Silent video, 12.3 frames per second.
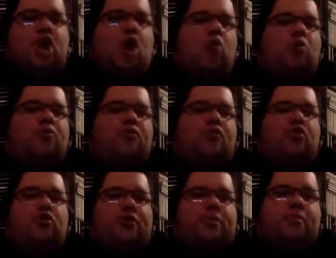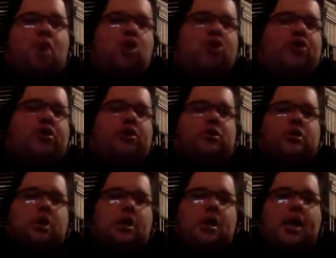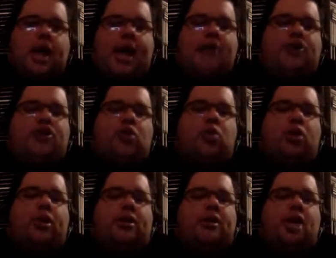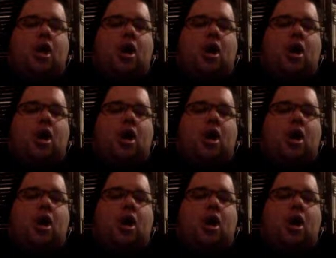going through the motions and doing it